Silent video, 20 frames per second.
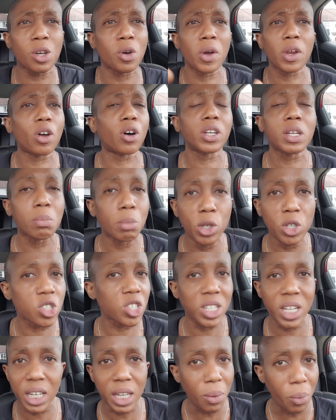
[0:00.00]
going on
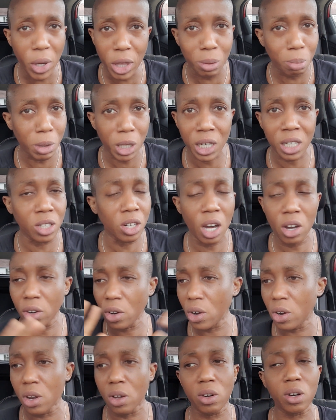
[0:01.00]
emotionally with me. No,
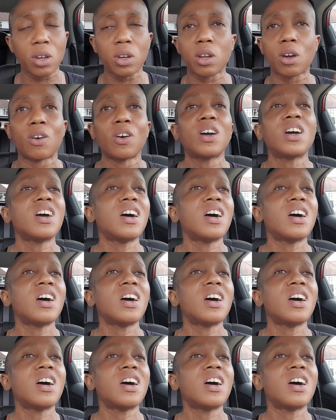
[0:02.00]
no, no, no, no.